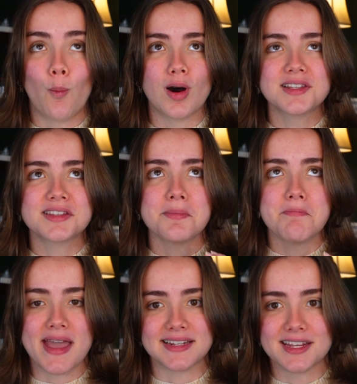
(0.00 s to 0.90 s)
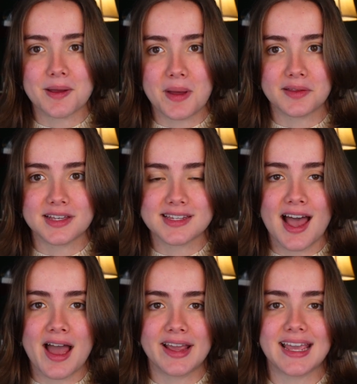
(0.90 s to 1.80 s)
What's amazing about this
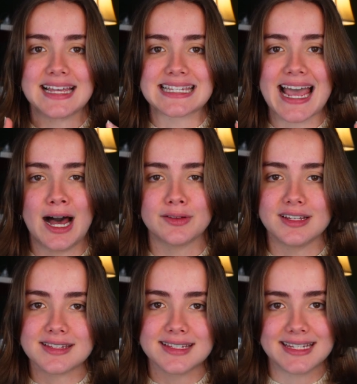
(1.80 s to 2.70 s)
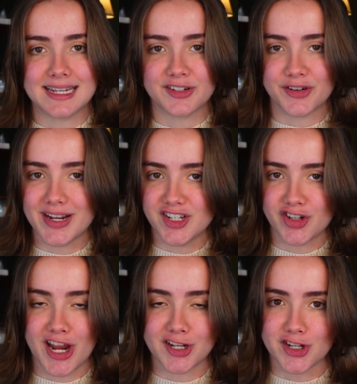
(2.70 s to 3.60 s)
hike is how the scenery
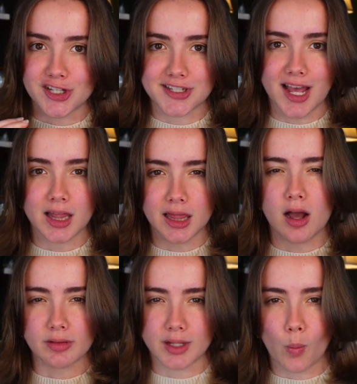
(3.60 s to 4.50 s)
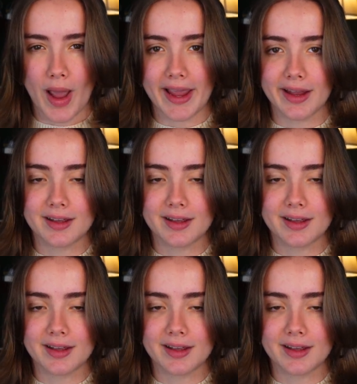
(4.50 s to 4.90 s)
changes along the way.